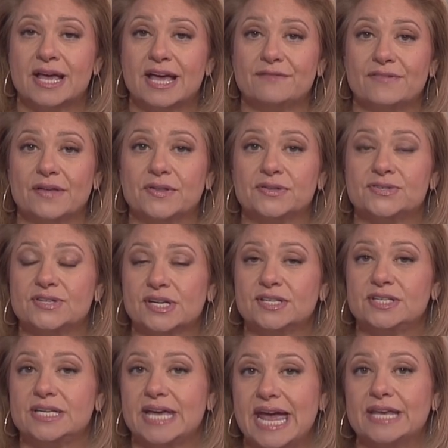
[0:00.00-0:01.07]
and found that
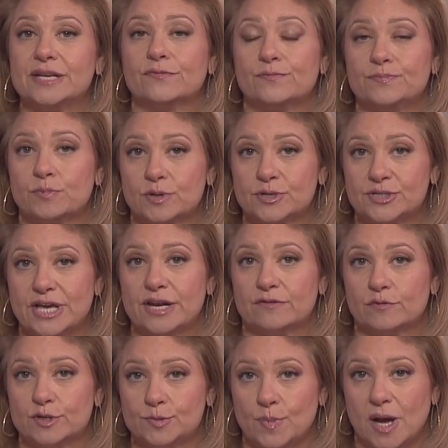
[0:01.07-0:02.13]
68% of
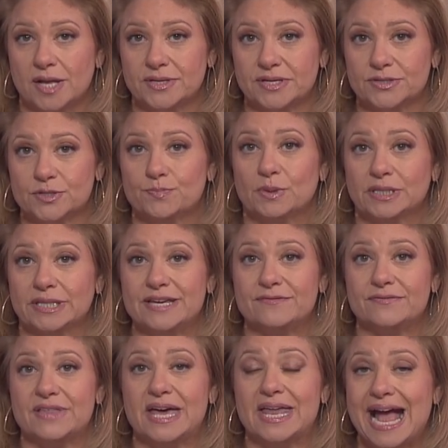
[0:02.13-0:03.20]
respondents
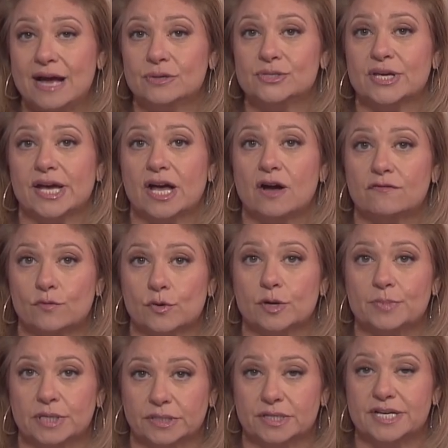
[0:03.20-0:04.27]
believe that housing
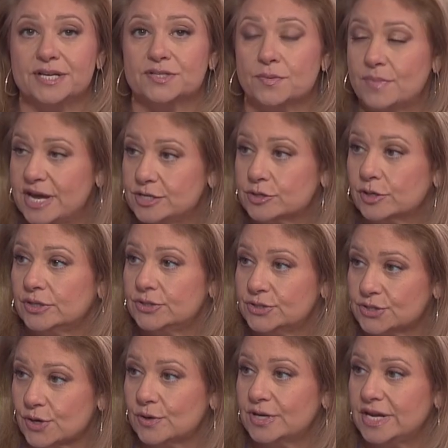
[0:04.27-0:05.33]
affordability is a major
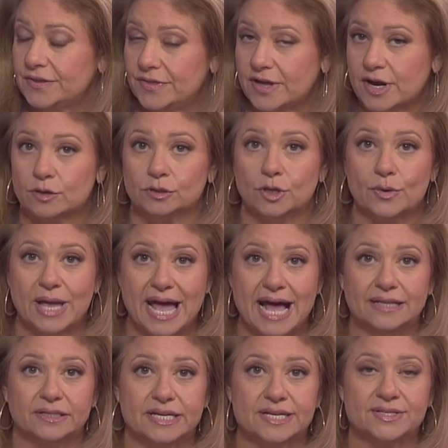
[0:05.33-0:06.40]
concern in their
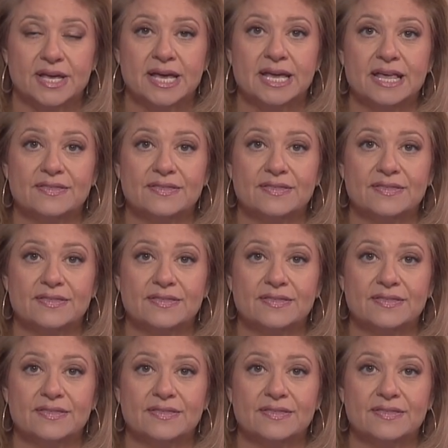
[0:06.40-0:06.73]
localities.